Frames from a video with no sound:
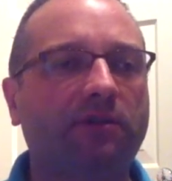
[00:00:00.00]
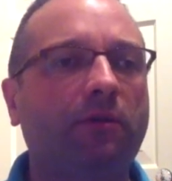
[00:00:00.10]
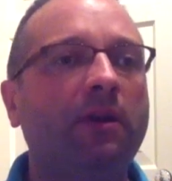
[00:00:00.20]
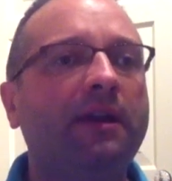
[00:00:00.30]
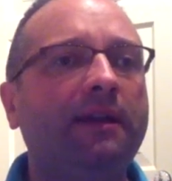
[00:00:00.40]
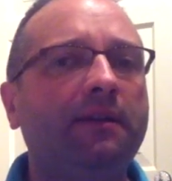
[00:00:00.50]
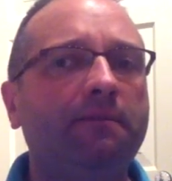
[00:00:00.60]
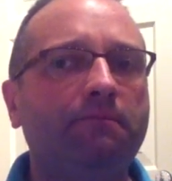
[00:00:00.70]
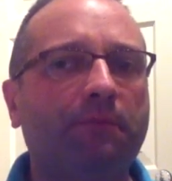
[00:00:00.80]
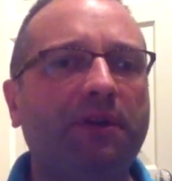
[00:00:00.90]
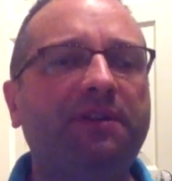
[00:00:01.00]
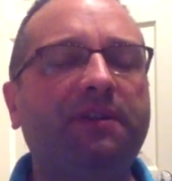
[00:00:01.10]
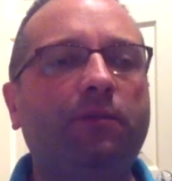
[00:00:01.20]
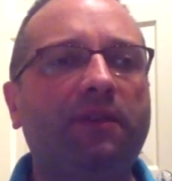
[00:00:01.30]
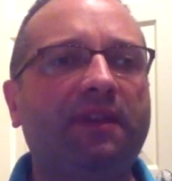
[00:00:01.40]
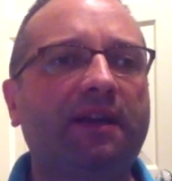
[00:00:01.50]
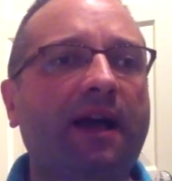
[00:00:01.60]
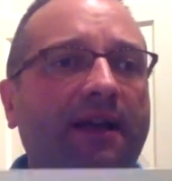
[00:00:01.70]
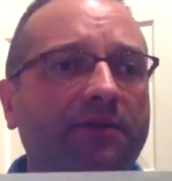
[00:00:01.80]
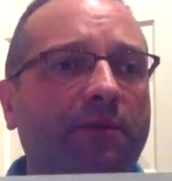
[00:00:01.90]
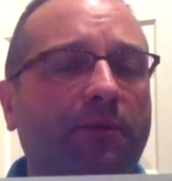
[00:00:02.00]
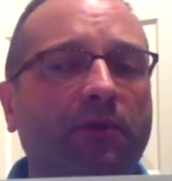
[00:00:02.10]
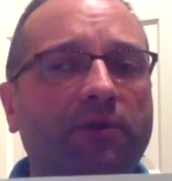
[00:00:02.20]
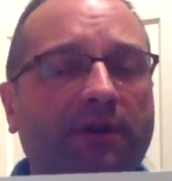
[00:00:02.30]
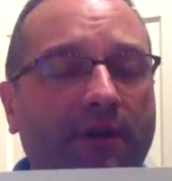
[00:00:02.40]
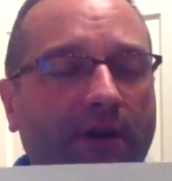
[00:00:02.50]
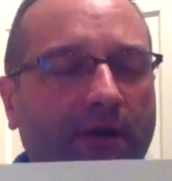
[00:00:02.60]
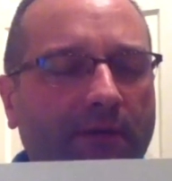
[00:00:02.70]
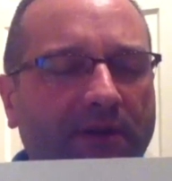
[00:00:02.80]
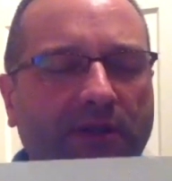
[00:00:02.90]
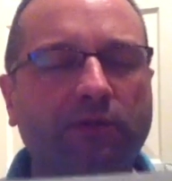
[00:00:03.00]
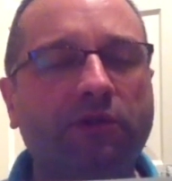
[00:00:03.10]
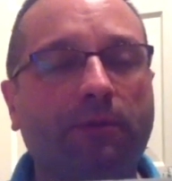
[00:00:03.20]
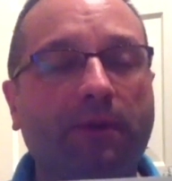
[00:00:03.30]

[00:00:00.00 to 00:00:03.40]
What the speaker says: So print it with the highest resolution